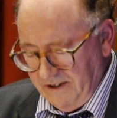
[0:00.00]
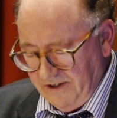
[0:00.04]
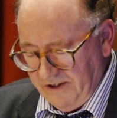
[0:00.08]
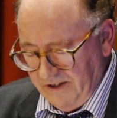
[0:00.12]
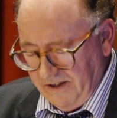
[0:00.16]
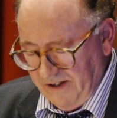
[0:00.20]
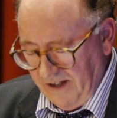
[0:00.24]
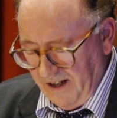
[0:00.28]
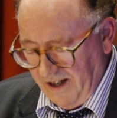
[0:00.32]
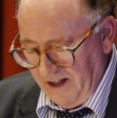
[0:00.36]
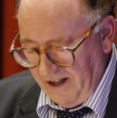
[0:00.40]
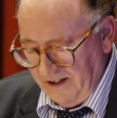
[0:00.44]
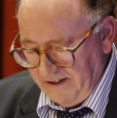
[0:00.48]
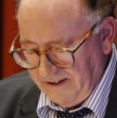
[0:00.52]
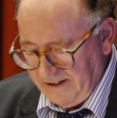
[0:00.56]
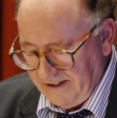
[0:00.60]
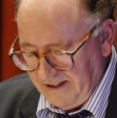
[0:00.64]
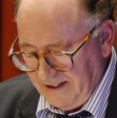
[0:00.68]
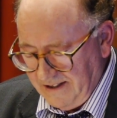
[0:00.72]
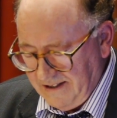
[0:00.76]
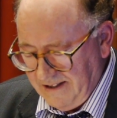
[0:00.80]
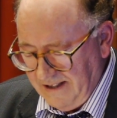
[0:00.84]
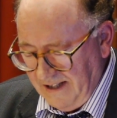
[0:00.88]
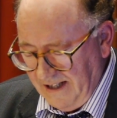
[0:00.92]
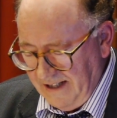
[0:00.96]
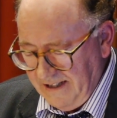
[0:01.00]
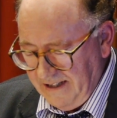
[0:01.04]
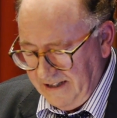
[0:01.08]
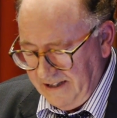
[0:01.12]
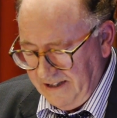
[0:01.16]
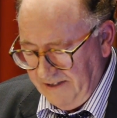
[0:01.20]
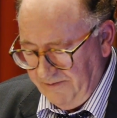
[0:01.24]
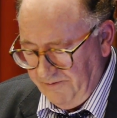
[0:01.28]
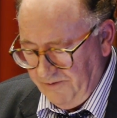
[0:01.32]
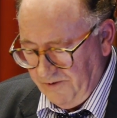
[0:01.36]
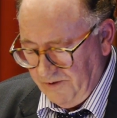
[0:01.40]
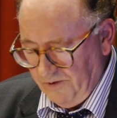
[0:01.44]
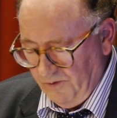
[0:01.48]
us to ask a slightly
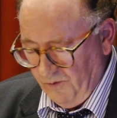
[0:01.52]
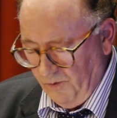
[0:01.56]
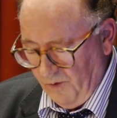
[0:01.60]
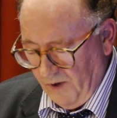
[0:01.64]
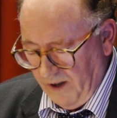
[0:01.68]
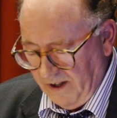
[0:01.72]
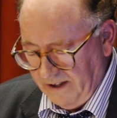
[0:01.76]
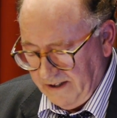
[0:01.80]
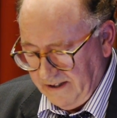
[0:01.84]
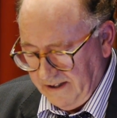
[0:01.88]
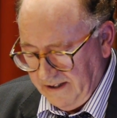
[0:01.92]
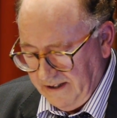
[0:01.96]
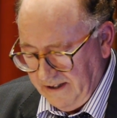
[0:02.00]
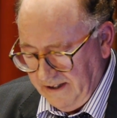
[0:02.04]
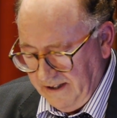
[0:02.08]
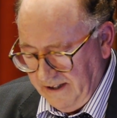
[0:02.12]
different one.